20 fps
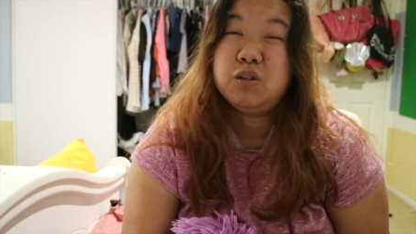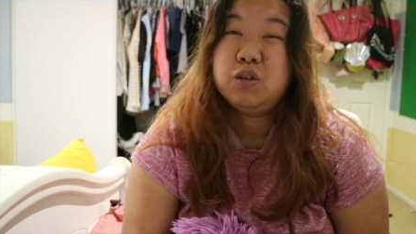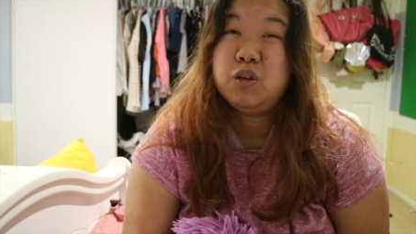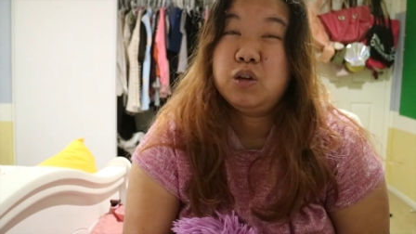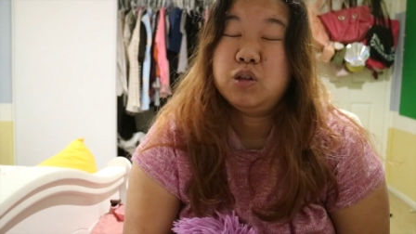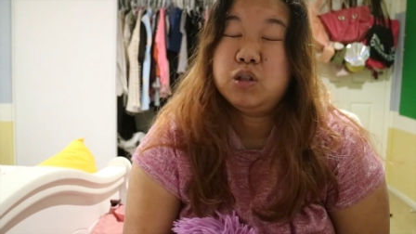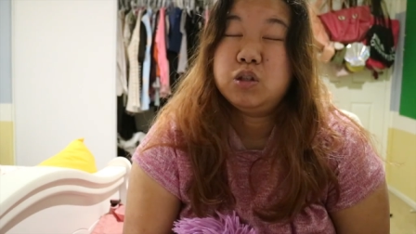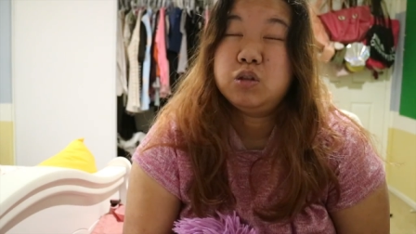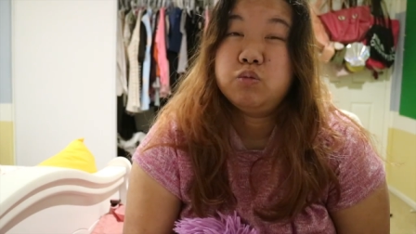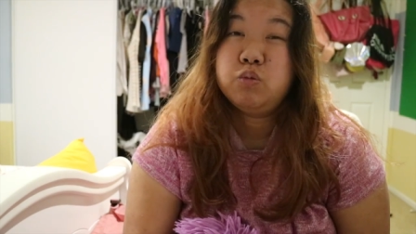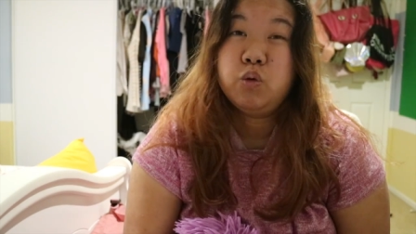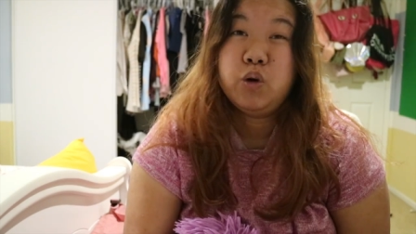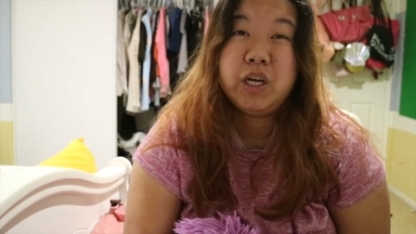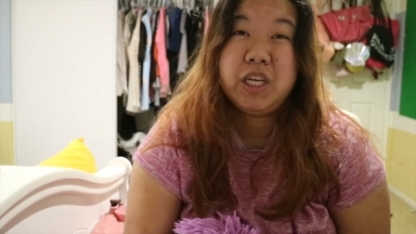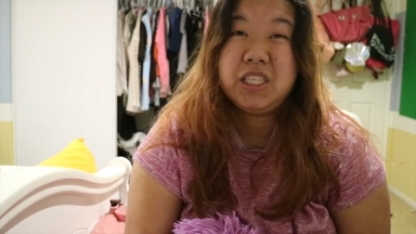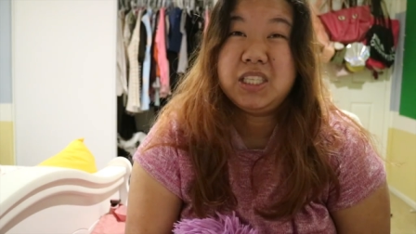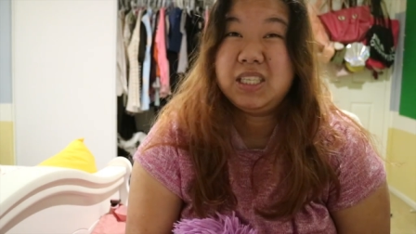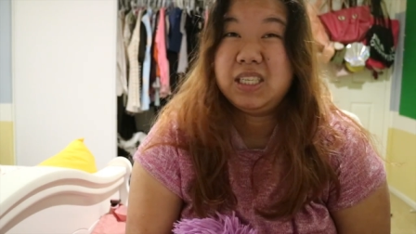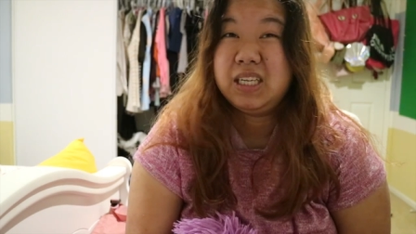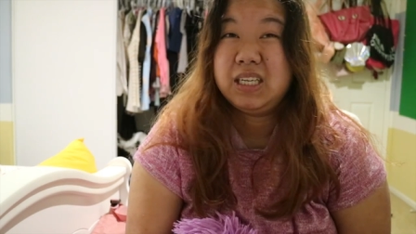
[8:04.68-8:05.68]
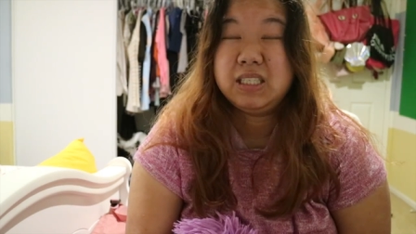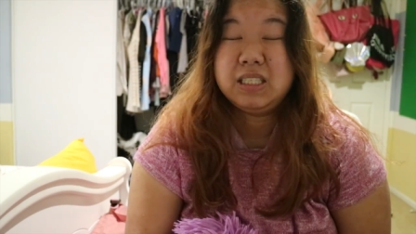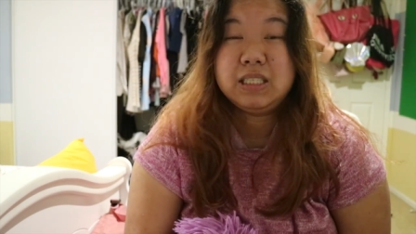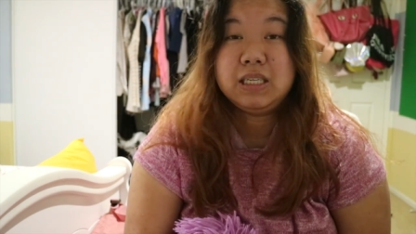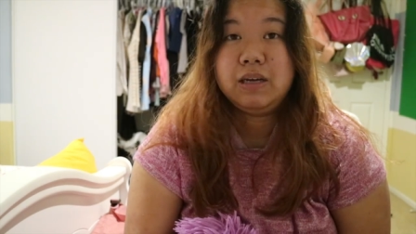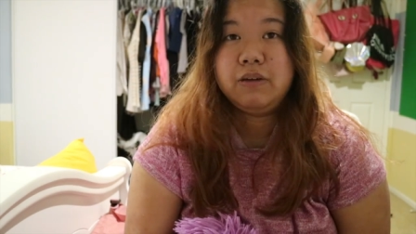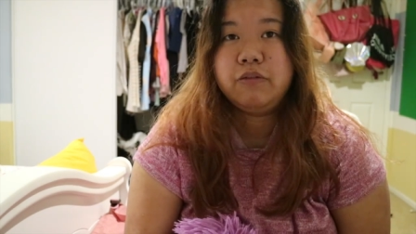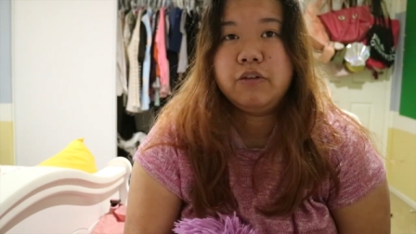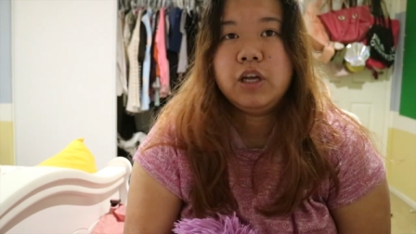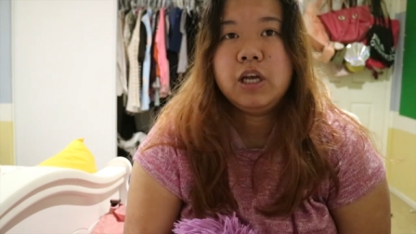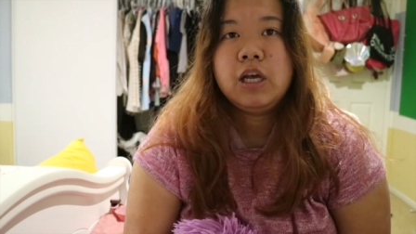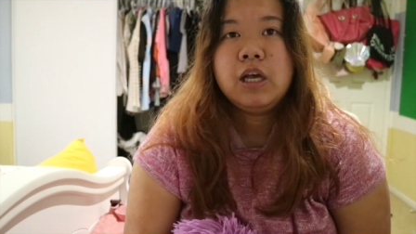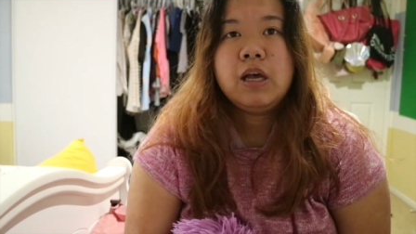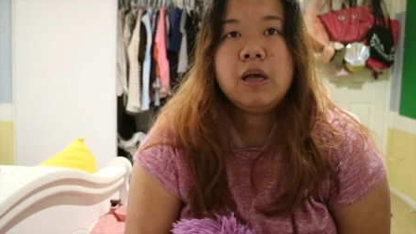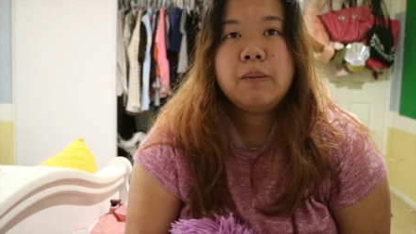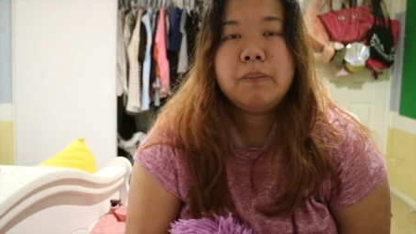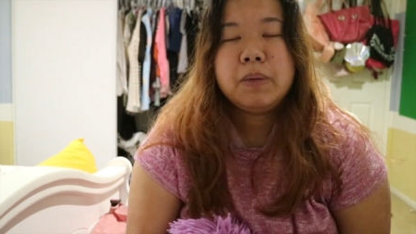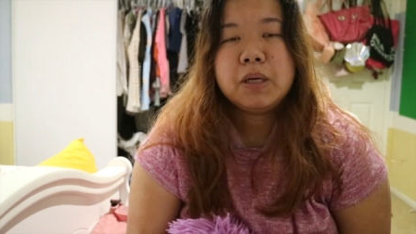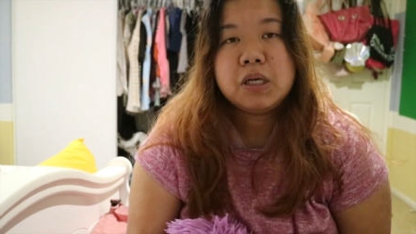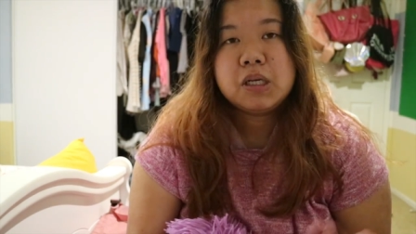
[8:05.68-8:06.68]
to those voices and stuff.
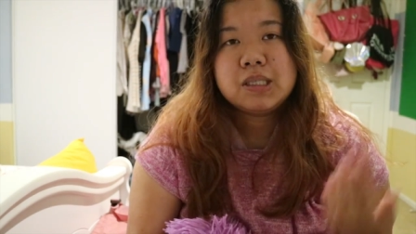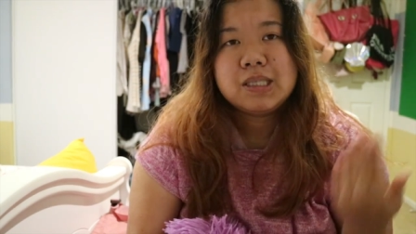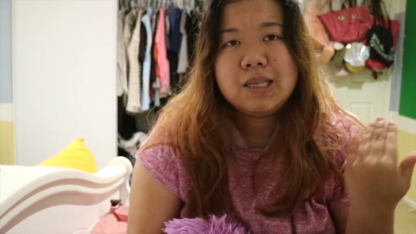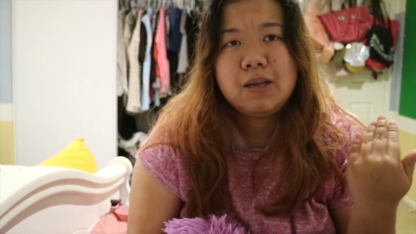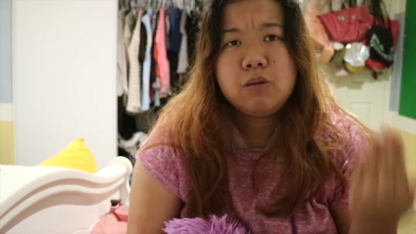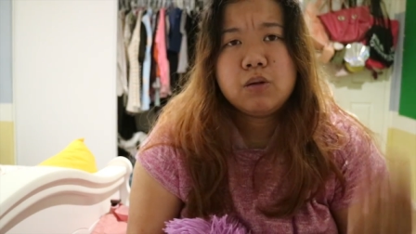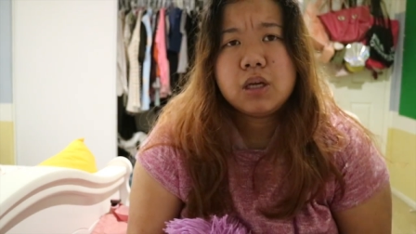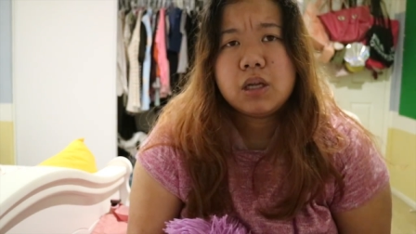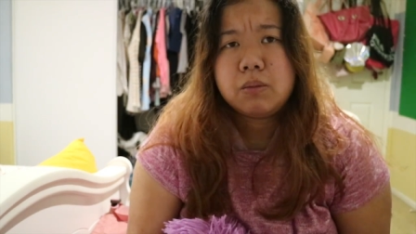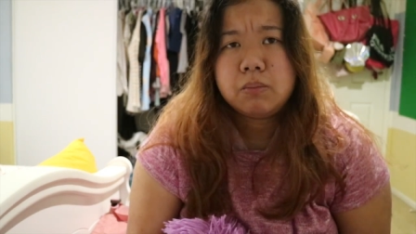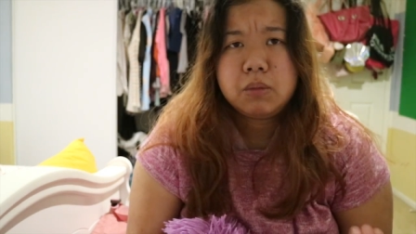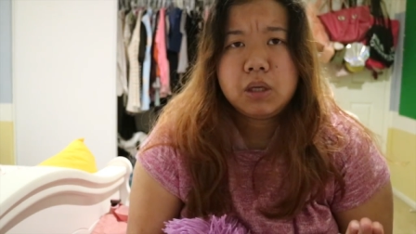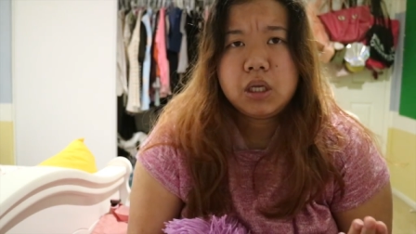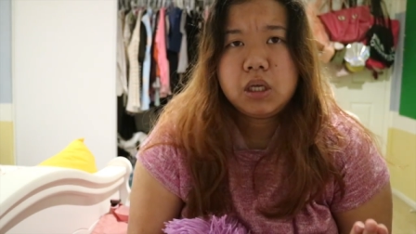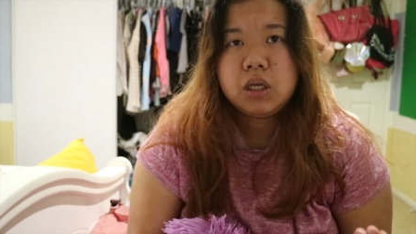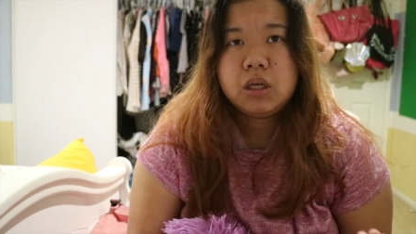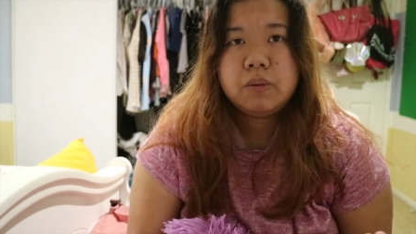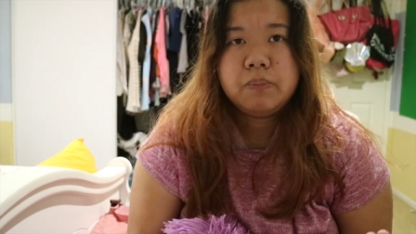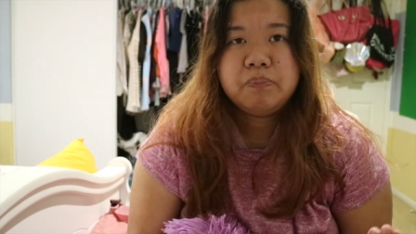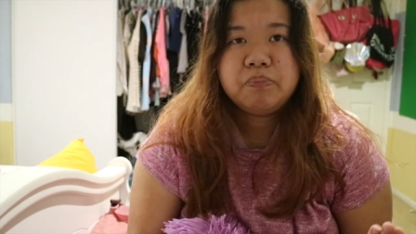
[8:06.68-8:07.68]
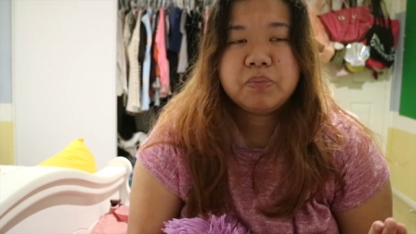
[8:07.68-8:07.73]
Because look at me,